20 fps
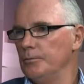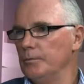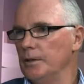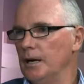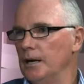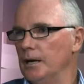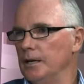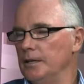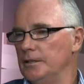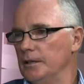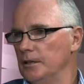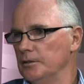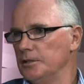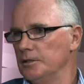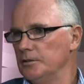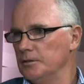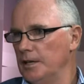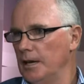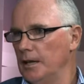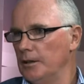
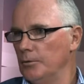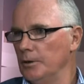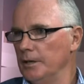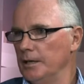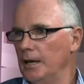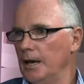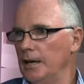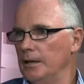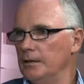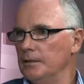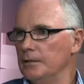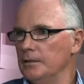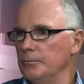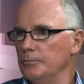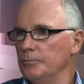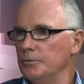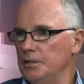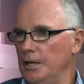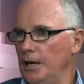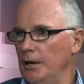intelligence gathering and
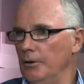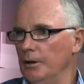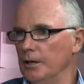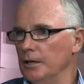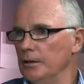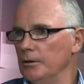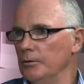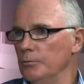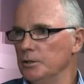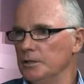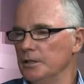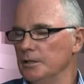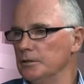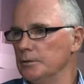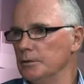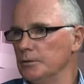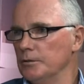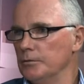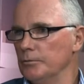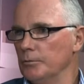sharing, which
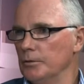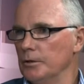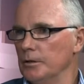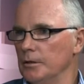has